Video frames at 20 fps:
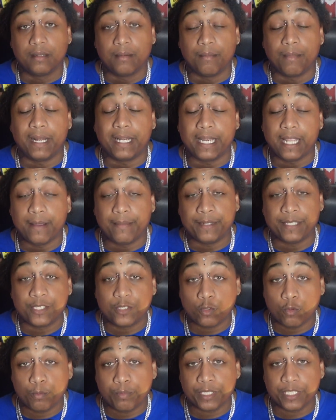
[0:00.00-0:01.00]
My name is
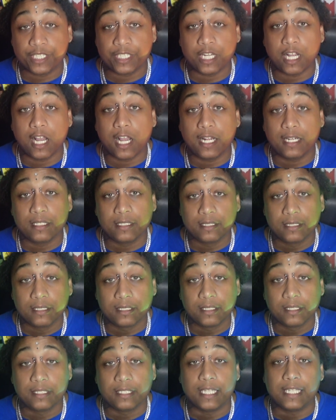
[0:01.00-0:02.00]
Super Sean.
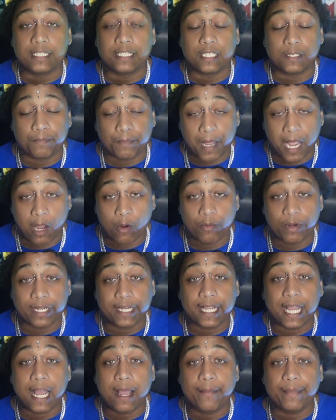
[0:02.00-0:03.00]
This is Power
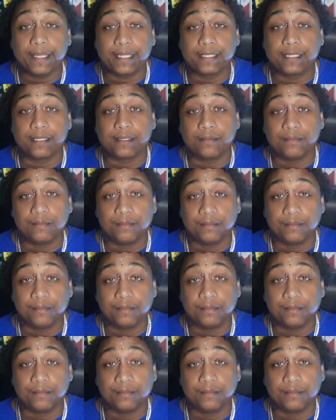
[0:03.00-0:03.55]
Comics.